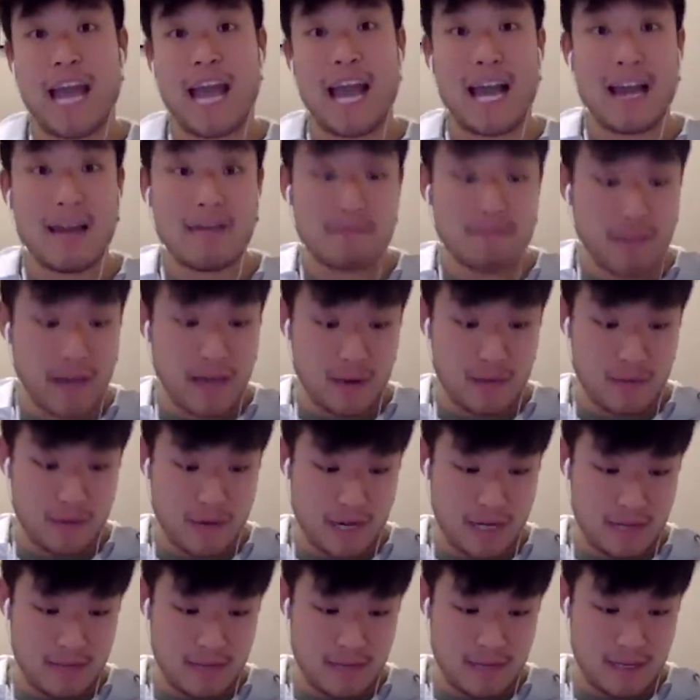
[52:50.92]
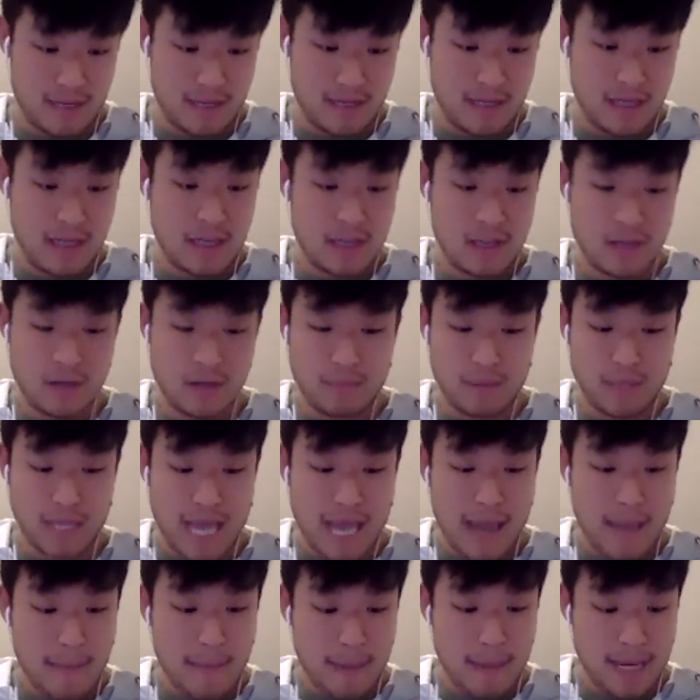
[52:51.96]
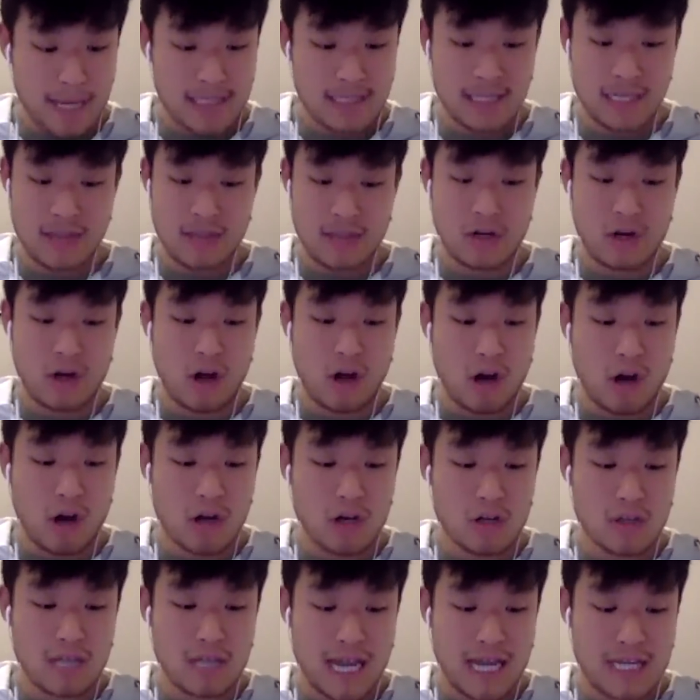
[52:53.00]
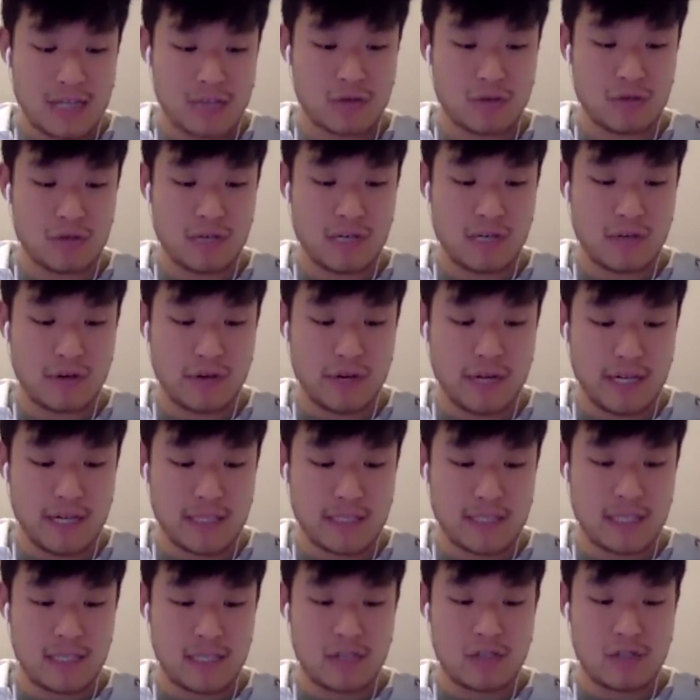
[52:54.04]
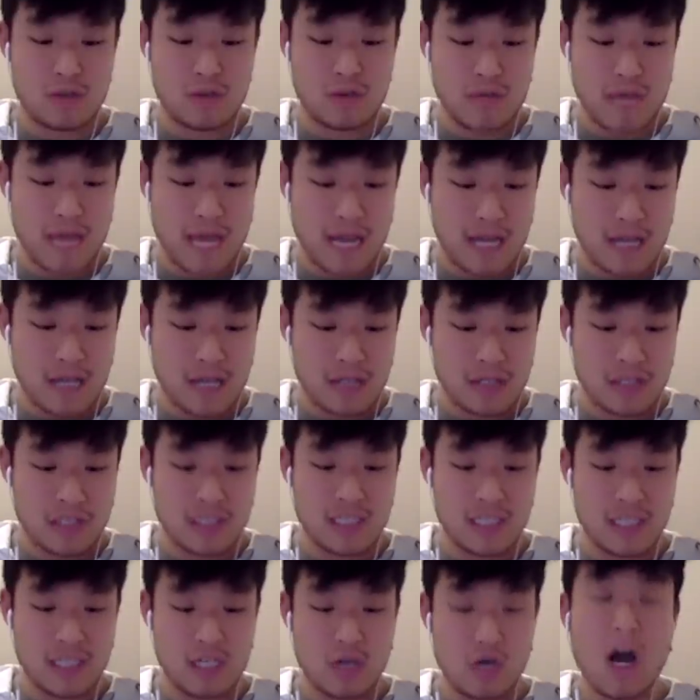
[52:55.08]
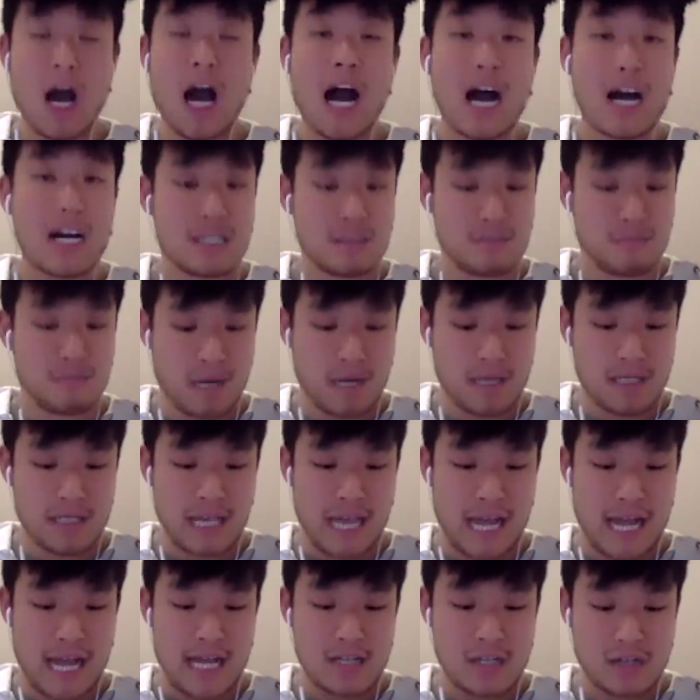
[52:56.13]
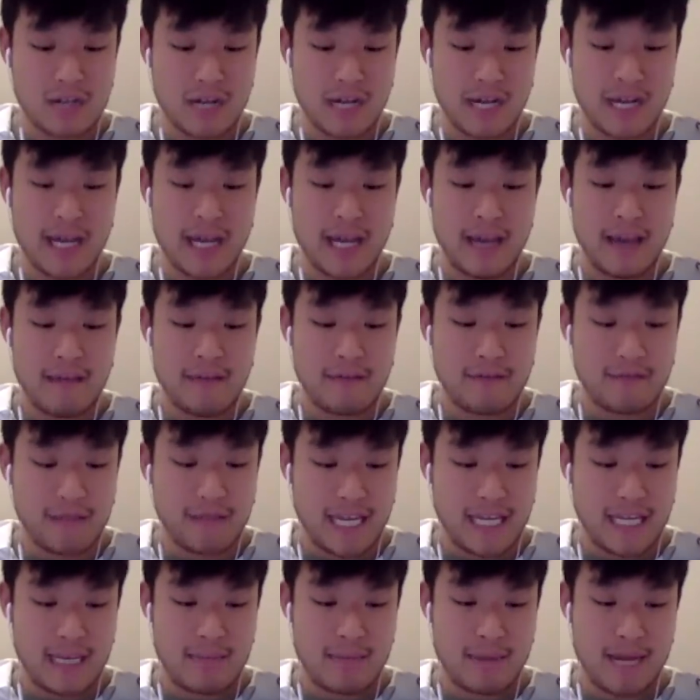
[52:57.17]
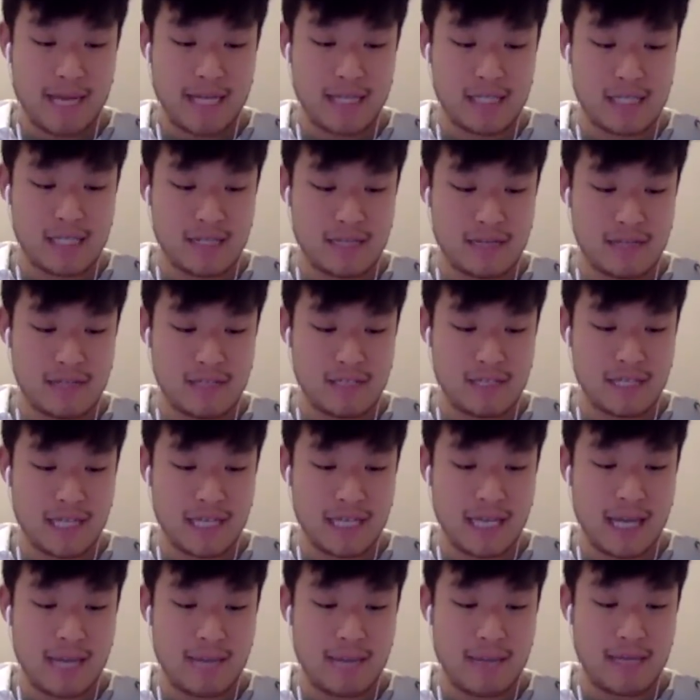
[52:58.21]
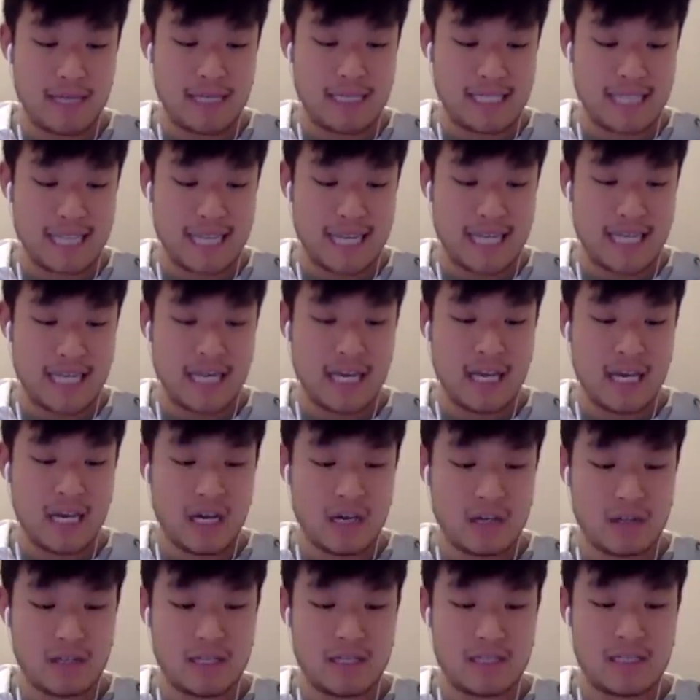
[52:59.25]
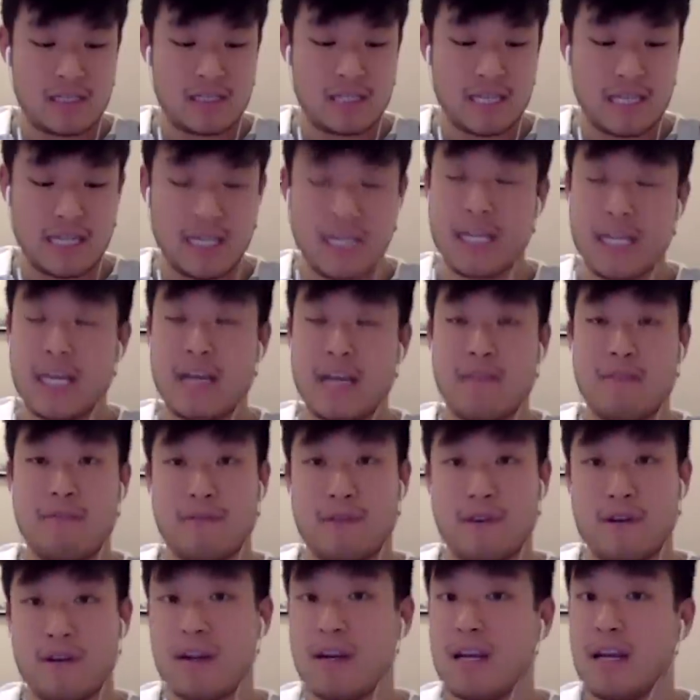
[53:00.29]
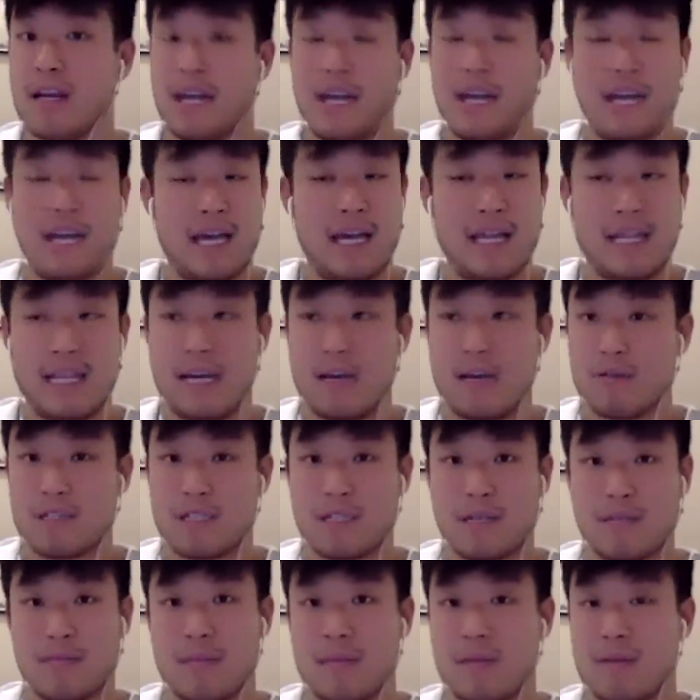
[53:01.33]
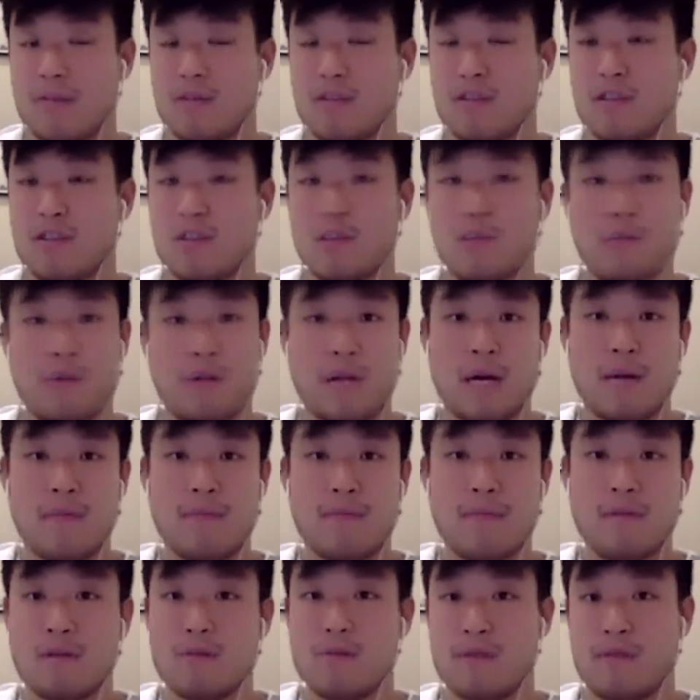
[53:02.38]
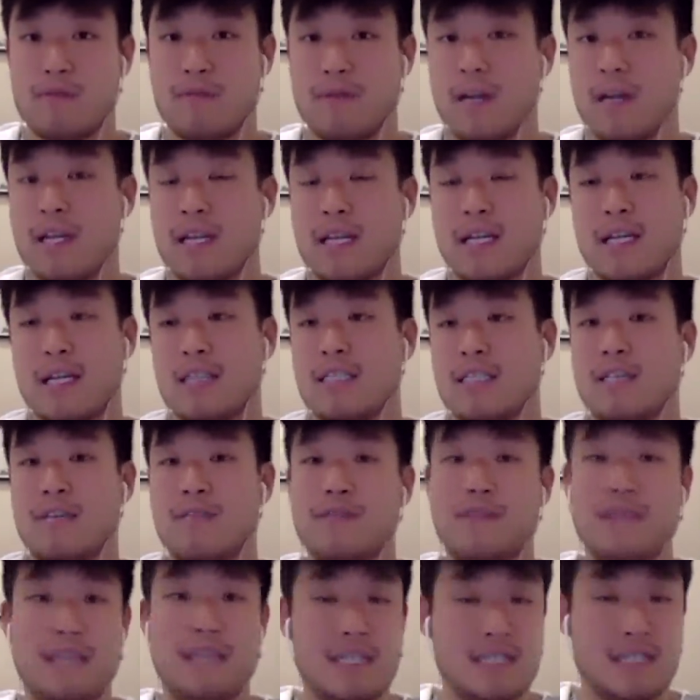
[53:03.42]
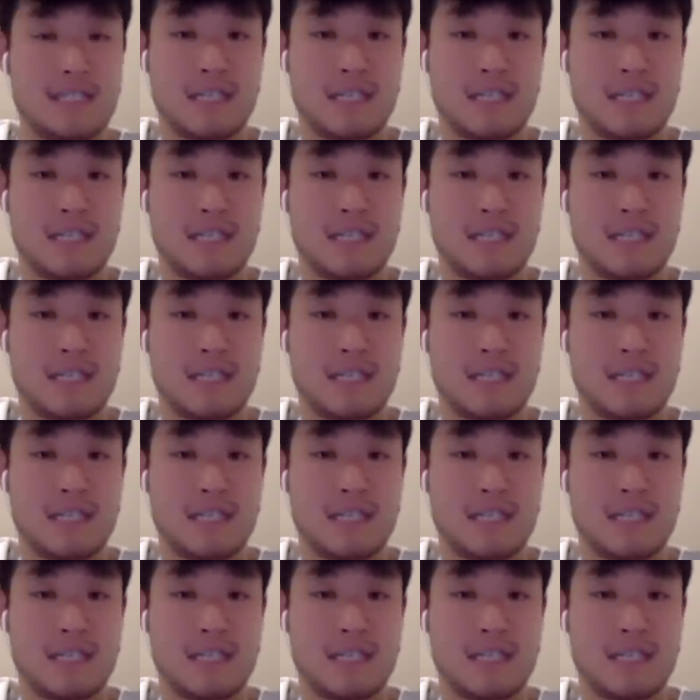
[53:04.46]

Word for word: and vet recommended. They're plant based and they're all natural ingredients. They soothe allergies, heal hot spots and dry, flaky patches of the skin, and maintain healthy skin and fur. And that was something that was super helpful with Fani because if this